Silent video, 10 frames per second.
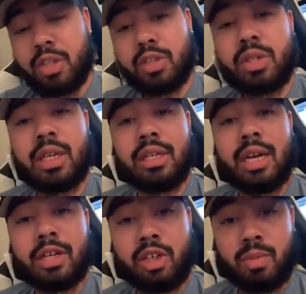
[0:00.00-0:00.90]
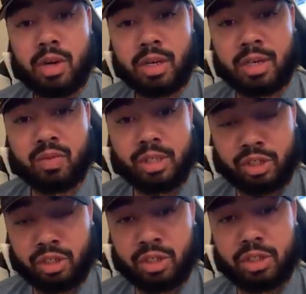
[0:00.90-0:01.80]
to conduct your market
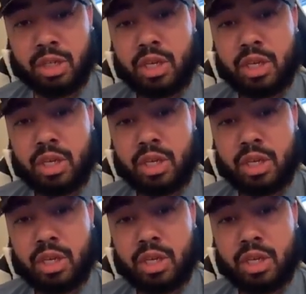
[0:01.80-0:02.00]
research.